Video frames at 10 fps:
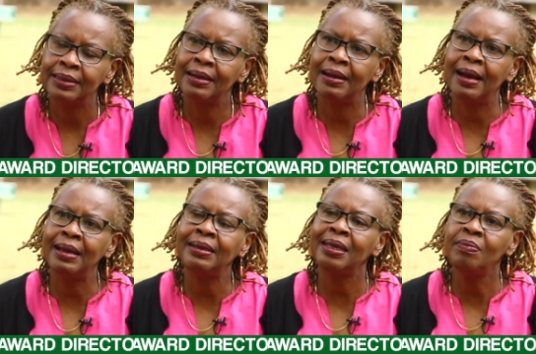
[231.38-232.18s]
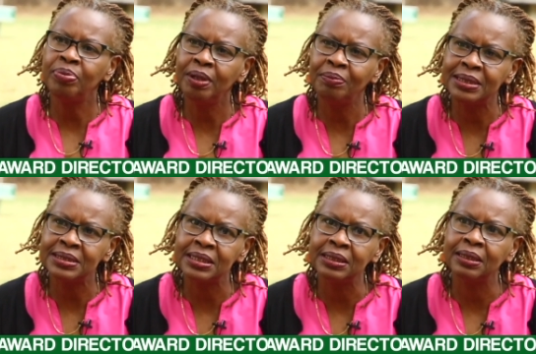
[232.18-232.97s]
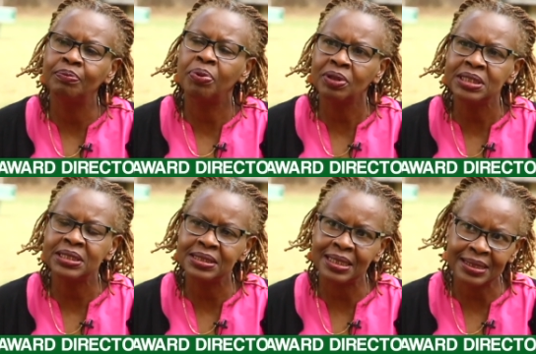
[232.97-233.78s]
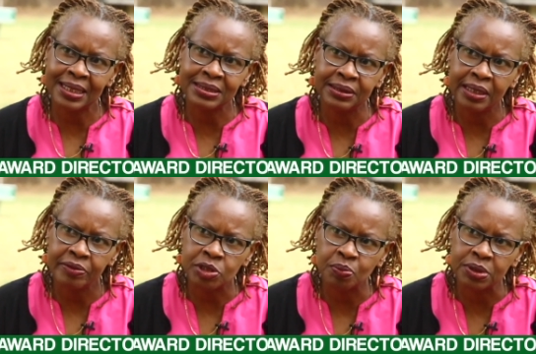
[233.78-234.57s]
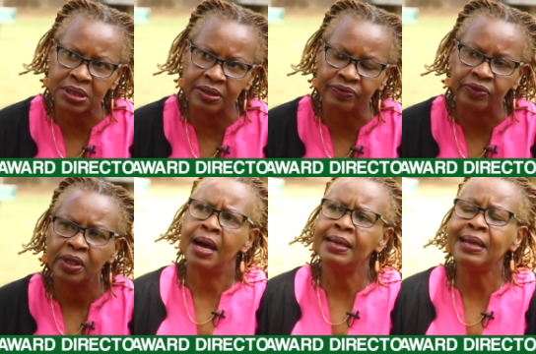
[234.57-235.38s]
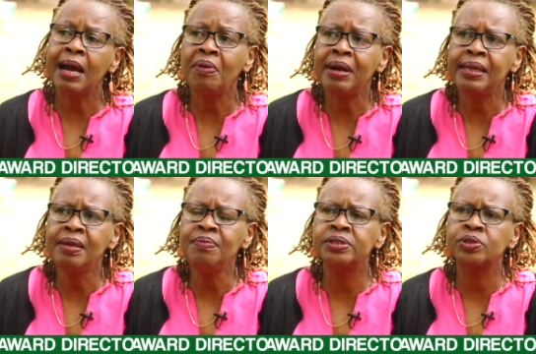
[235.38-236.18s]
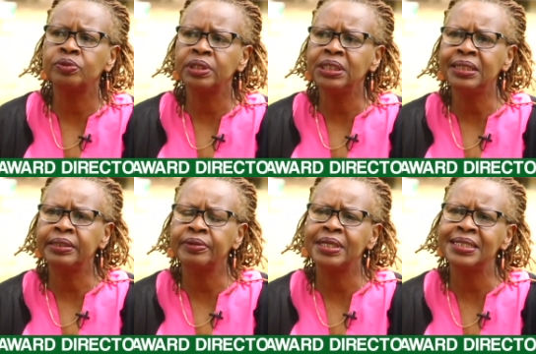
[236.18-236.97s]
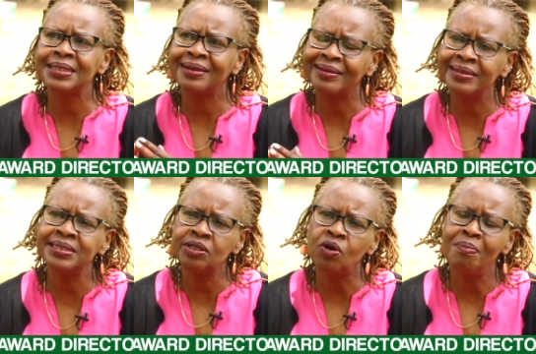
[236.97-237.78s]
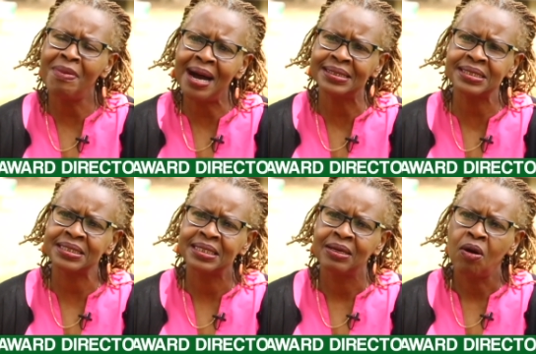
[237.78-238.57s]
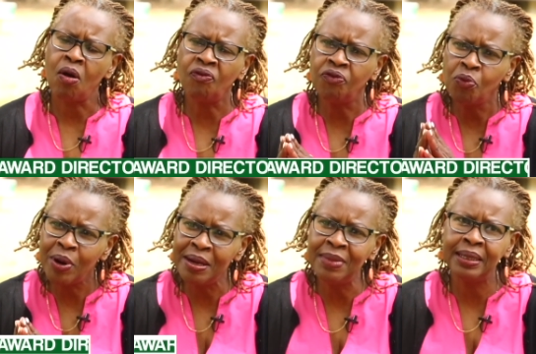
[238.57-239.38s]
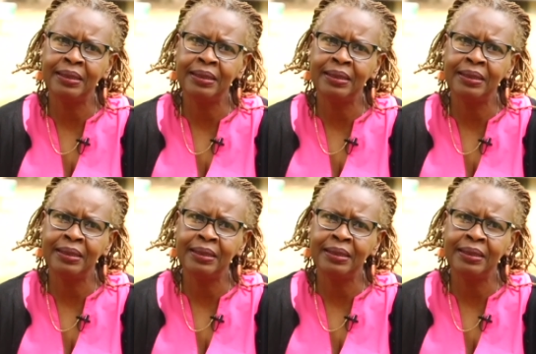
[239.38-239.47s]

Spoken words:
and implementing policies that are gender responsive. And our aim is to really create a critical mass of women